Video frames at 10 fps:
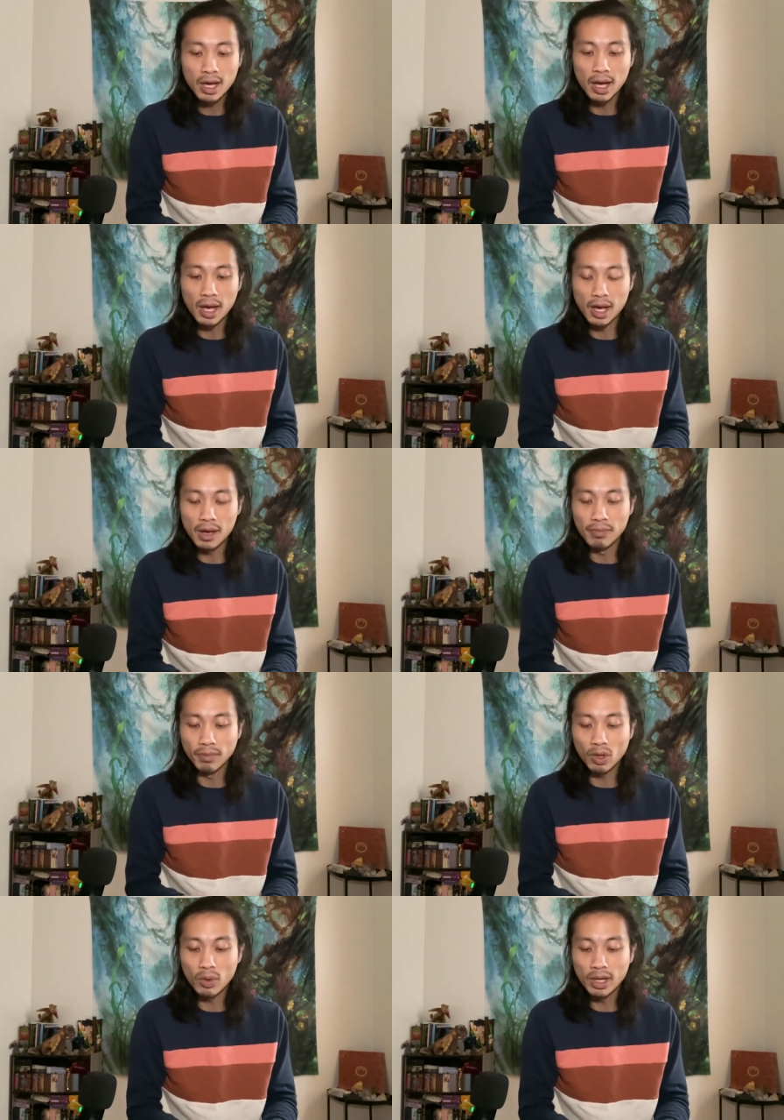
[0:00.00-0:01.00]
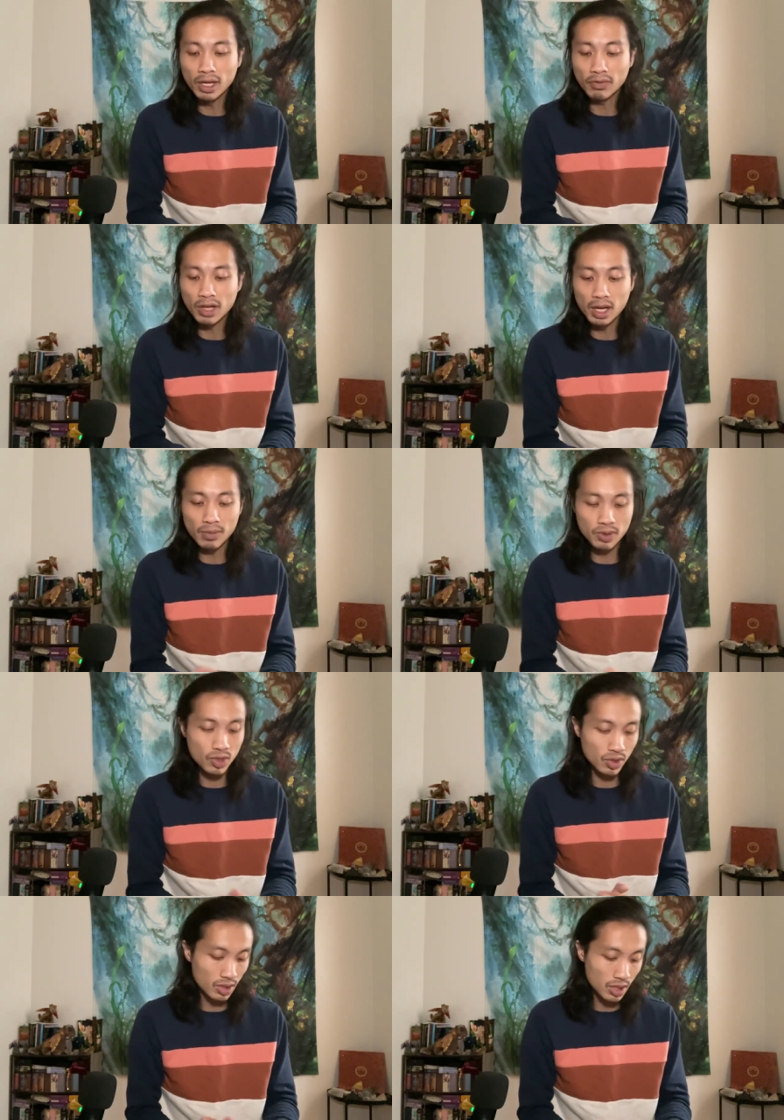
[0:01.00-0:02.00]
Um, Queen of
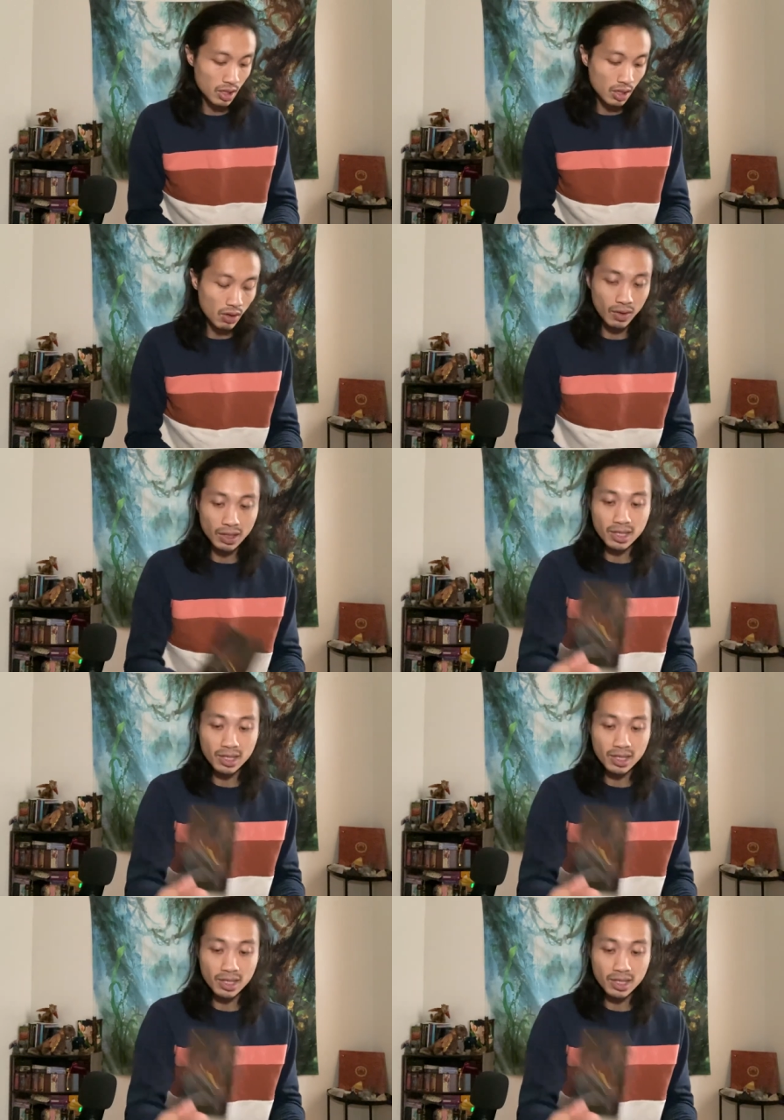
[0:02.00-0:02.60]
Cups. We have the